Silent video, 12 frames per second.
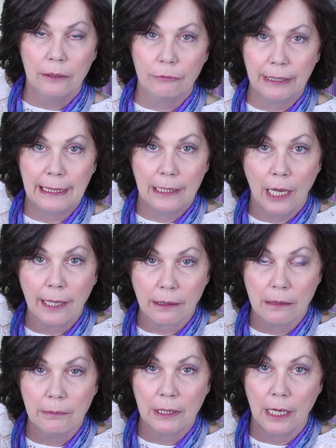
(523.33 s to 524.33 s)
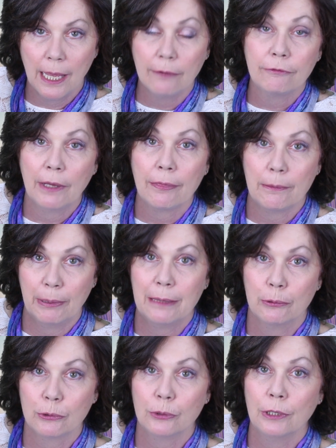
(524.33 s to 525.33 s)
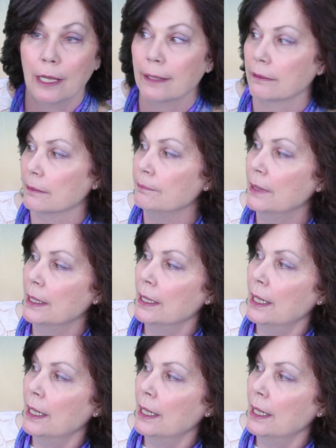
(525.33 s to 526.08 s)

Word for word: really like them, and I have found that people do like them.